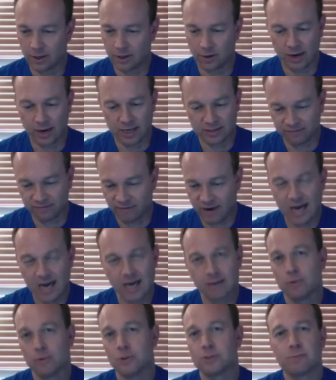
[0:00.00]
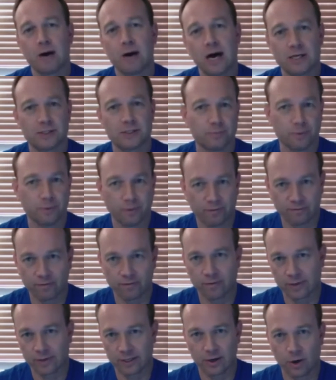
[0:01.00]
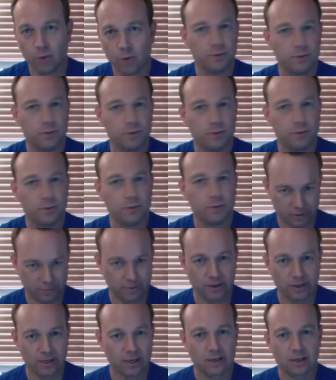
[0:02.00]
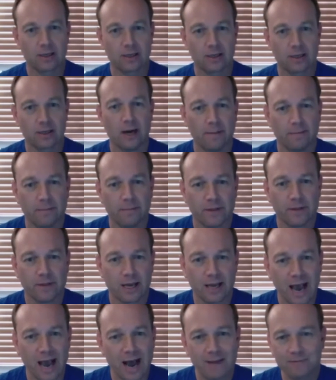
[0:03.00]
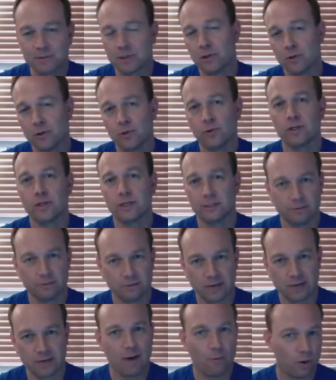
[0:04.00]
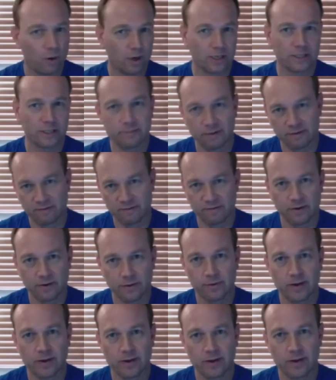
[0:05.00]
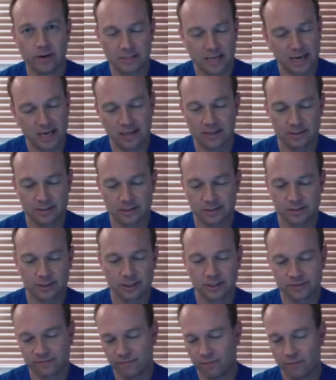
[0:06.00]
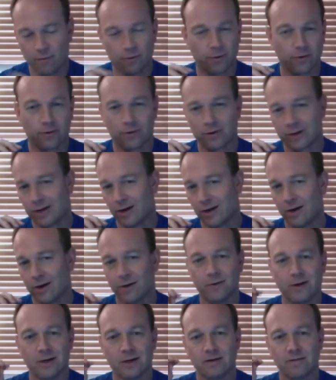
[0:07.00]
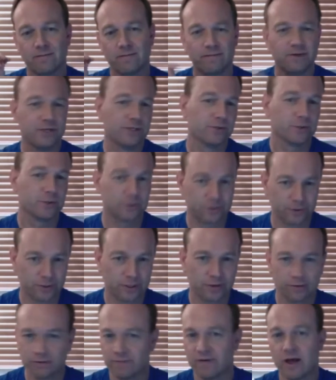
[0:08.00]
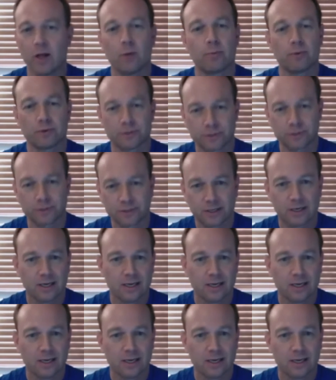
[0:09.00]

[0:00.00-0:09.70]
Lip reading: you know, as viable as possible for the open source community. They absolutely do not want it to be viewed as, hey, this is just for, you know, Visual Studio developers.